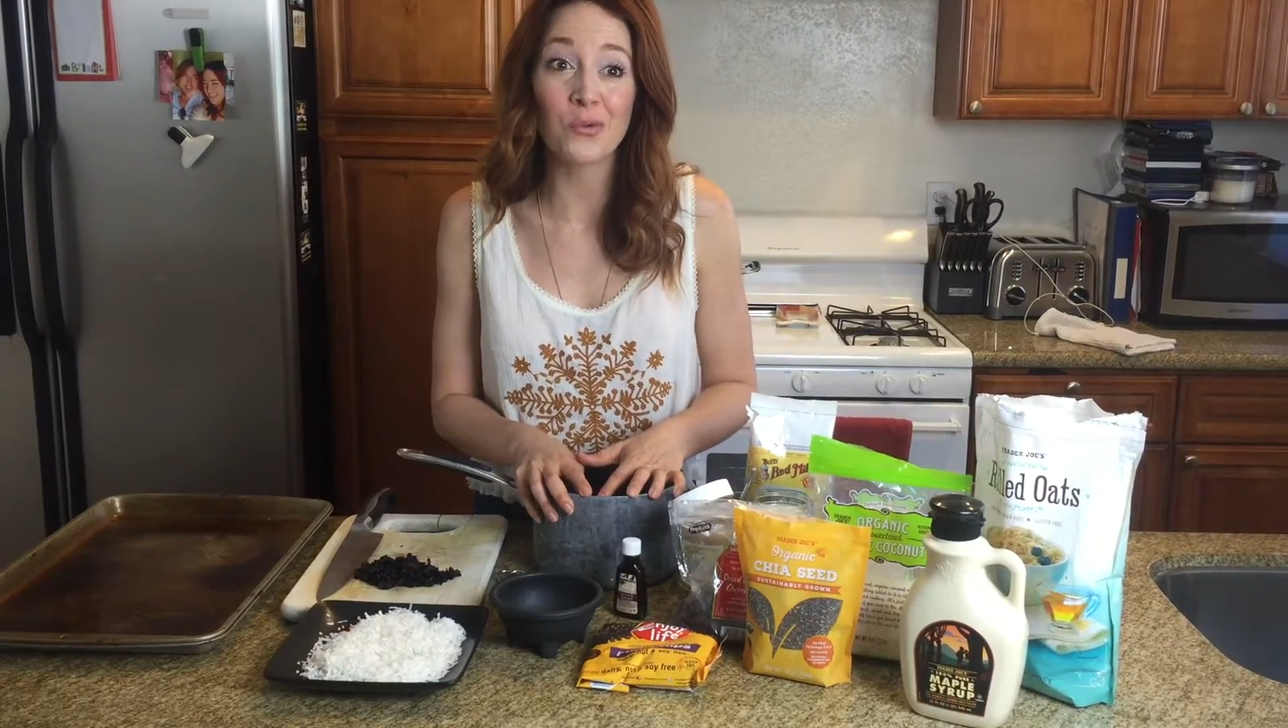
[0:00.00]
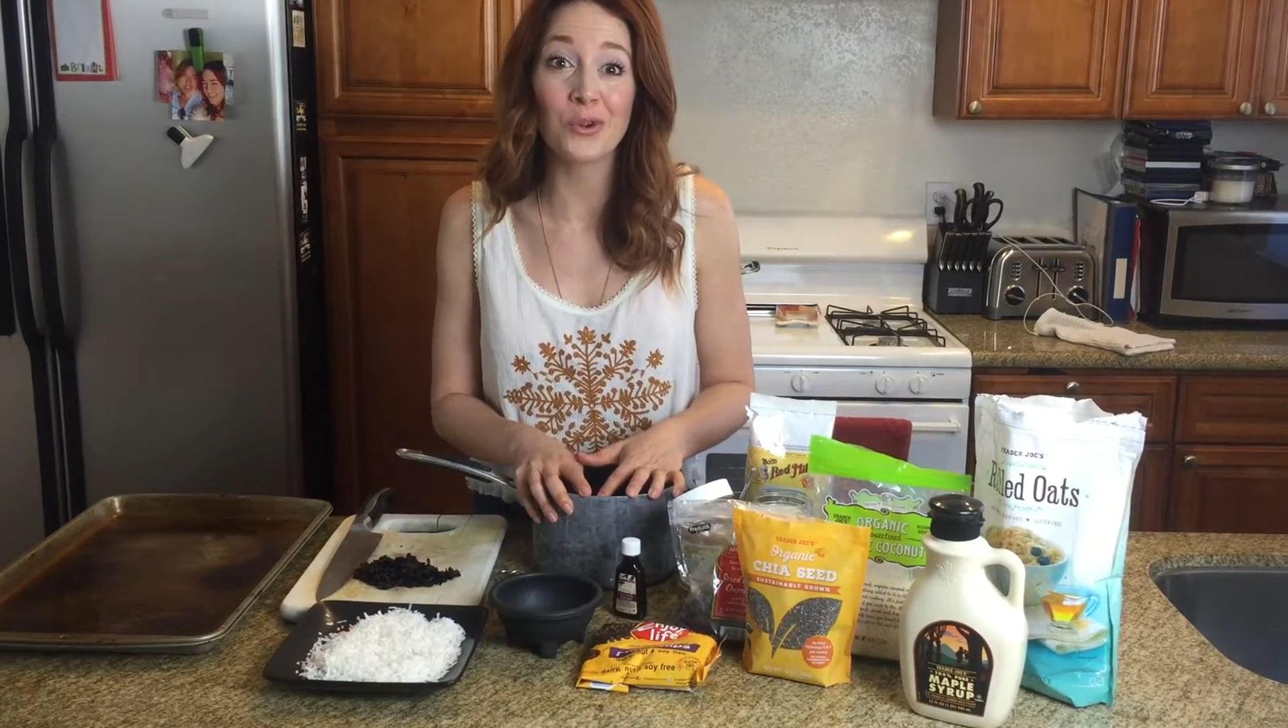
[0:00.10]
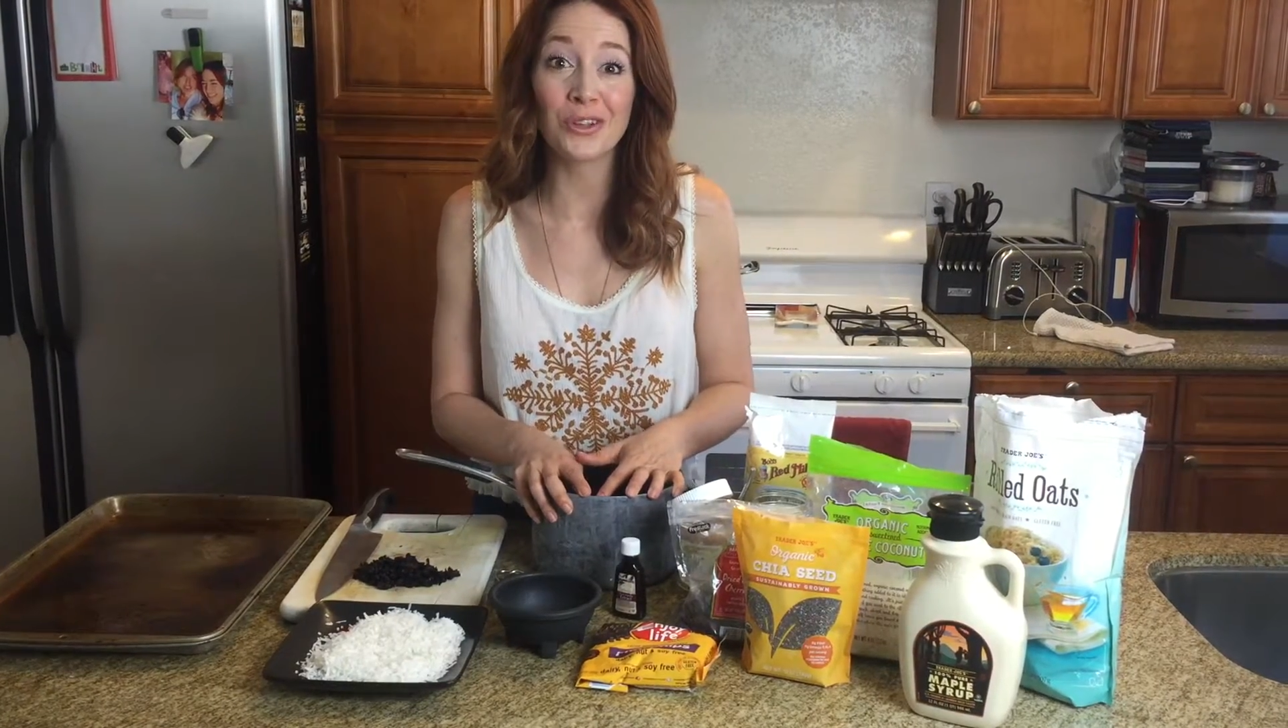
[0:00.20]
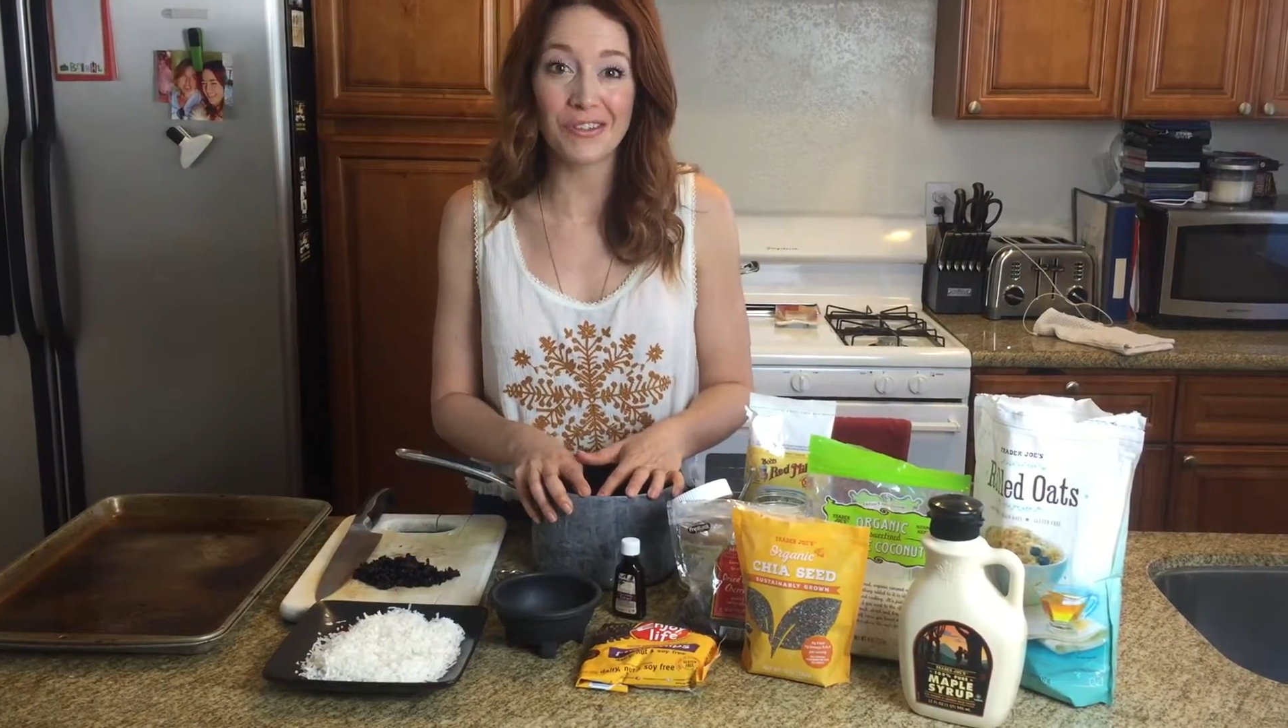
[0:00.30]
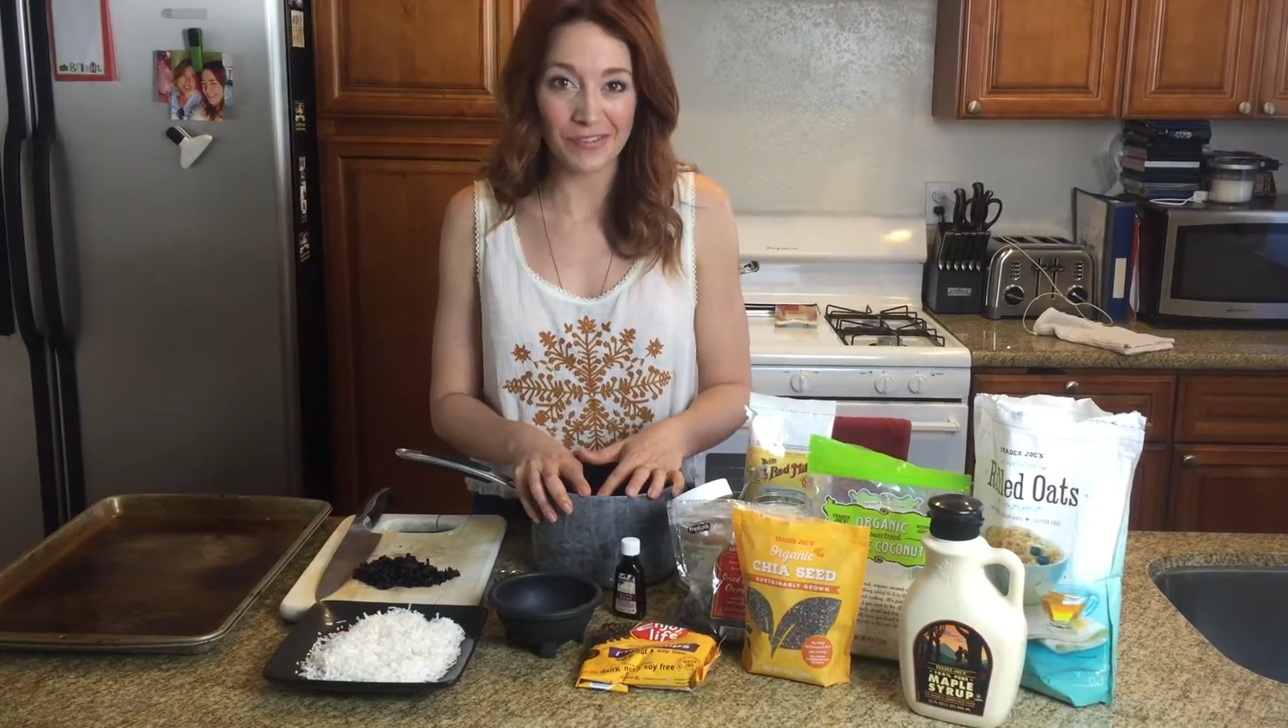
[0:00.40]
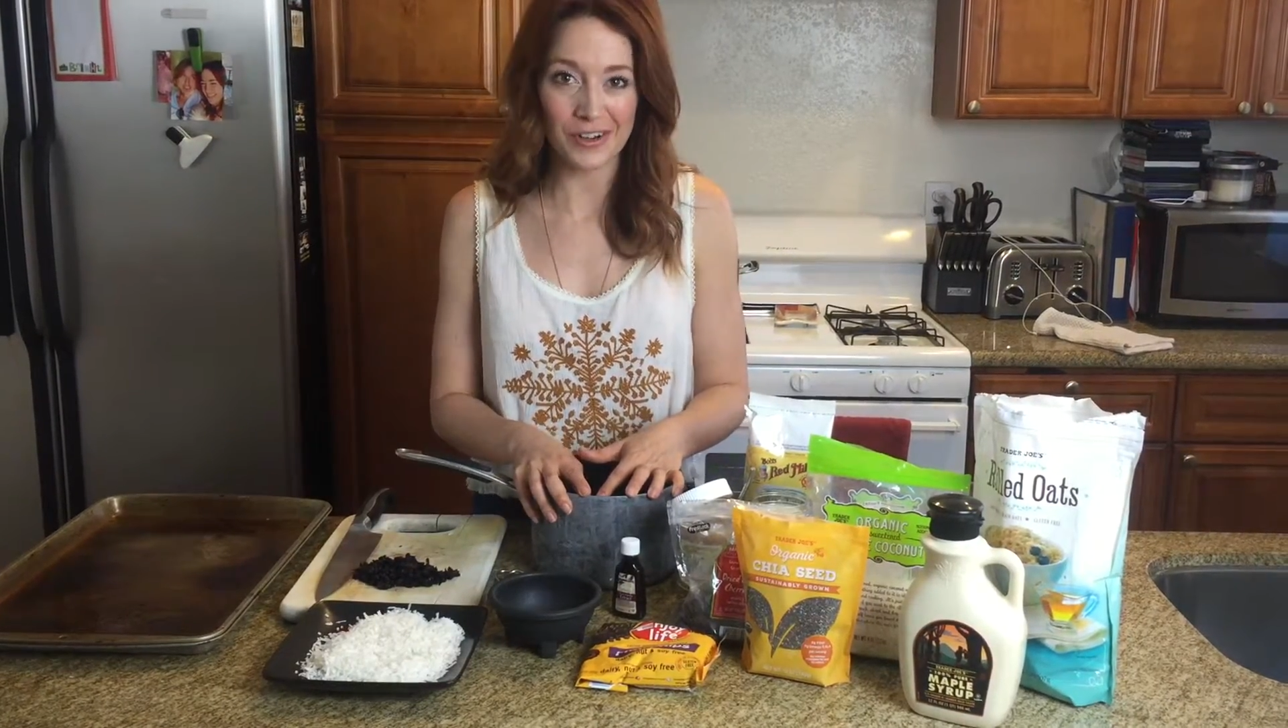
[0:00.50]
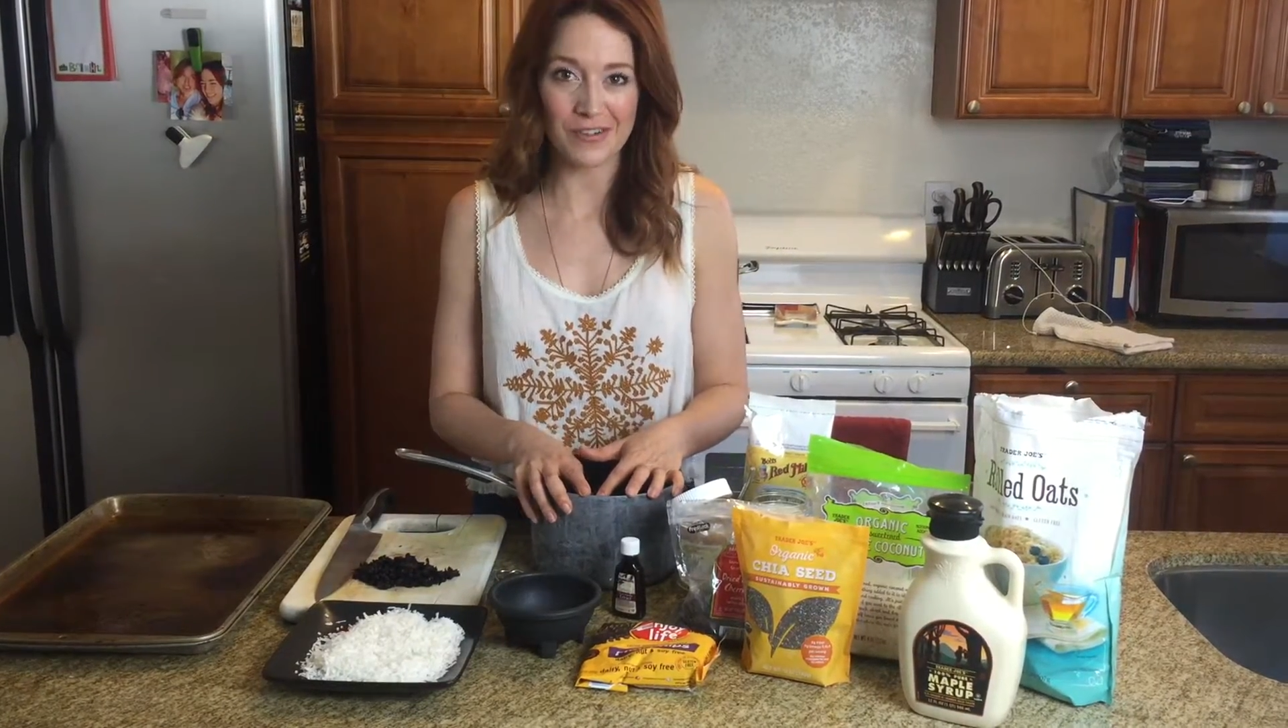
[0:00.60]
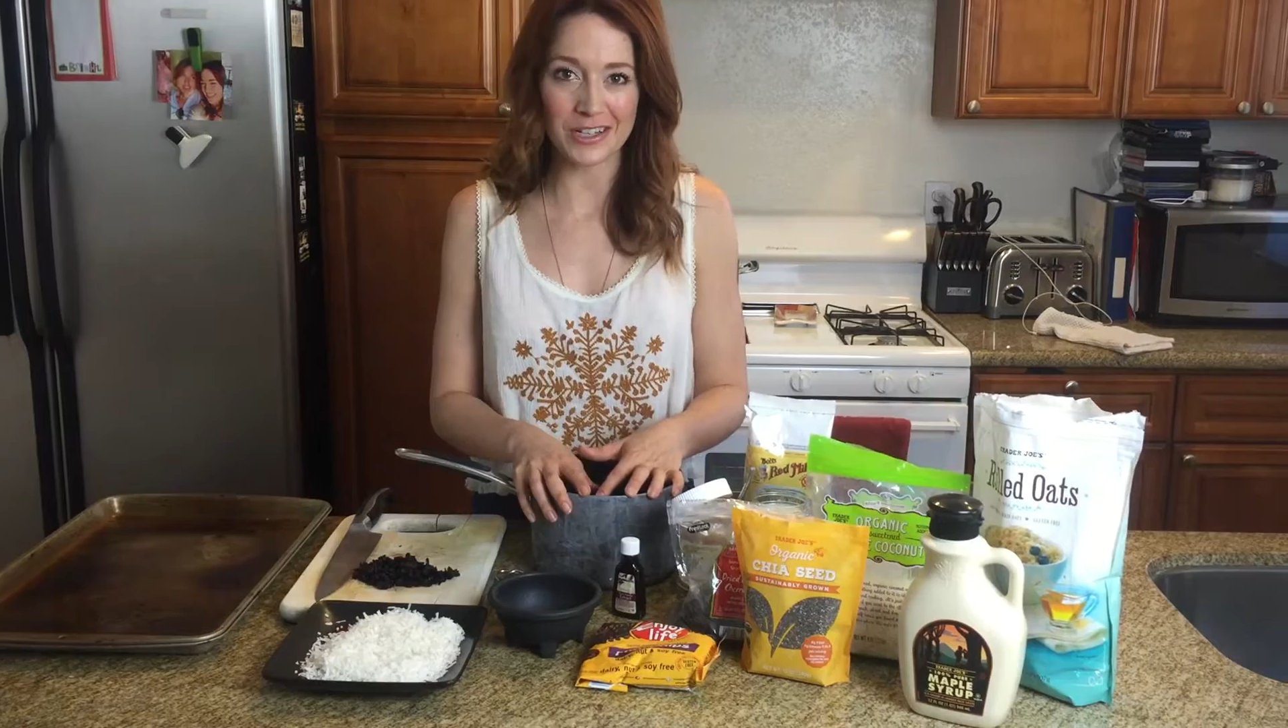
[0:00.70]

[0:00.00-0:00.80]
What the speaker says: really fun